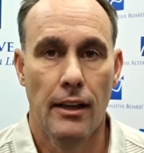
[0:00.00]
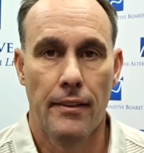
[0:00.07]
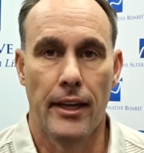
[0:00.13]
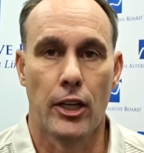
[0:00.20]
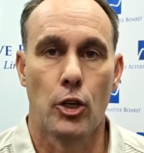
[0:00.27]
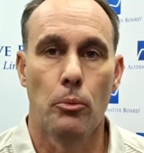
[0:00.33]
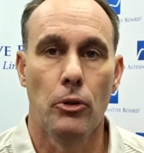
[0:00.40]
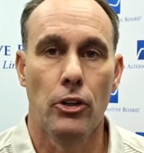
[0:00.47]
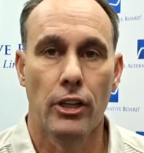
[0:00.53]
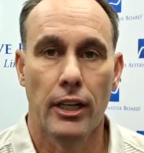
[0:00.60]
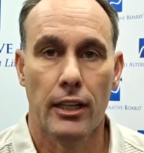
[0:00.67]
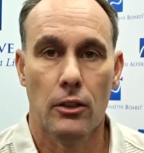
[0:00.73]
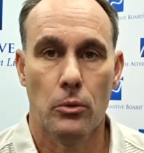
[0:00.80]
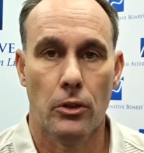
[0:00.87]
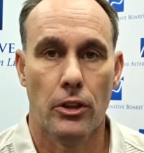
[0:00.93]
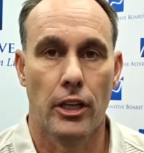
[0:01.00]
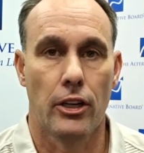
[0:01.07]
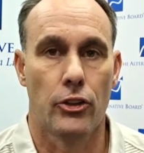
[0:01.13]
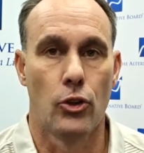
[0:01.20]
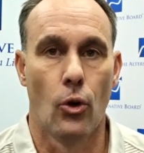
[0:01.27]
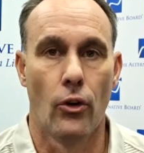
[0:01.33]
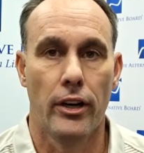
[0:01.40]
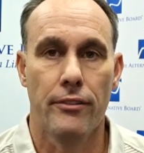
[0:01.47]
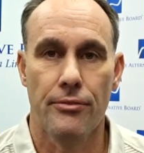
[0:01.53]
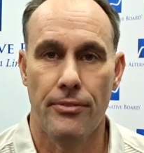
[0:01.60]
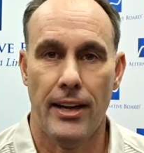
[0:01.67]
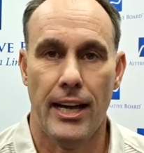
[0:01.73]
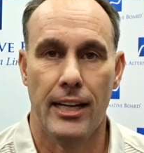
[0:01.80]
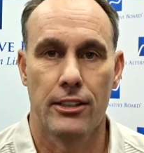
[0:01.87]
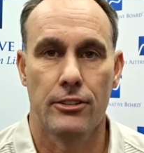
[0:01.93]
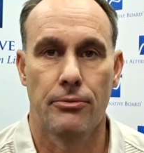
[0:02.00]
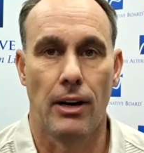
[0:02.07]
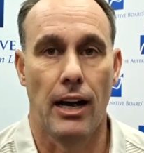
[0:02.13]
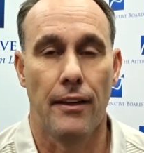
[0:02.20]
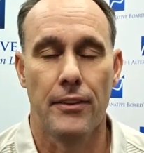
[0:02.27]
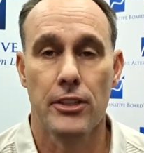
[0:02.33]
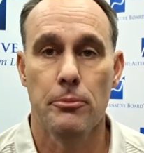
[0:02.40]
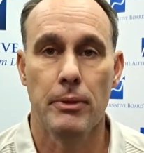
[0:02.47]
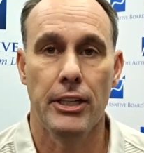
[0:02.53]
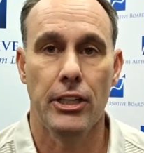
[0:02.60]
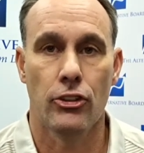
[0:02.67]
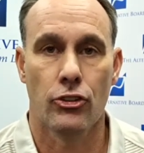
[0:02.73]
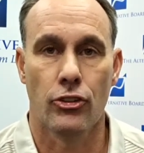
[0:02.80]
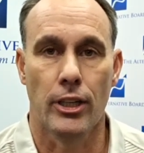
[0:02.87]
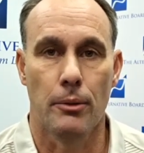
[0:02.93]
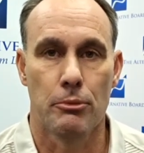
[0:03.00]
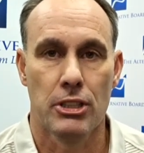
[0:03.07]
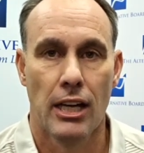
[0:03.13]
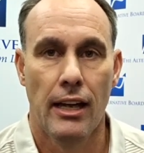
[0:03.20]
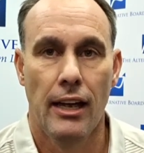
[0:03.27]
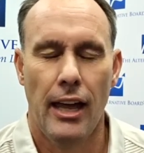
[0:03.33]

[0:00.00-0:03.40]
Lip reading: They communicate with their adoring fans via these media streams